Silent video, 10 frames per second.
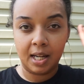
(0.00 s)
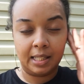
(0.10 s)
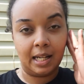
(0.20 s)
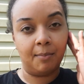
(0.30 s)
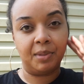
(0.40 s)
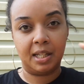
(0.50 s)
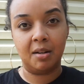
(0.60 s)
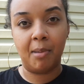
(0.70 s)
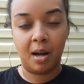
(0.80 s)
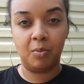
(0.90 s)
and that I'm thinking
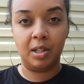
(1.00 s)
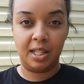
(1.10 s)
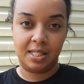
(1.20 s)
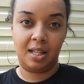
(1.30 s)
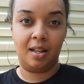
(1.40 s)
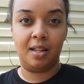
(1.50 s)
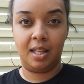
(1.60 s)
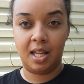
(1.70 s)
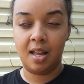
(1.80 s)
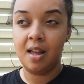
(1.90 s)
about releasing
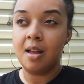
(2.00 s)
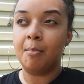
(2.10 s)
again,